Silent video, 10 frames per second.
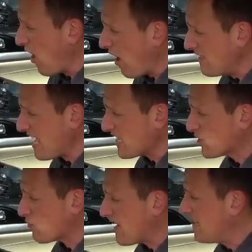on that
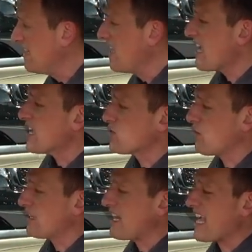screen is
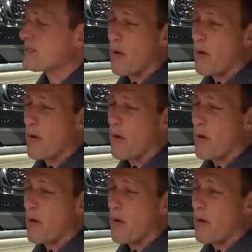really nice.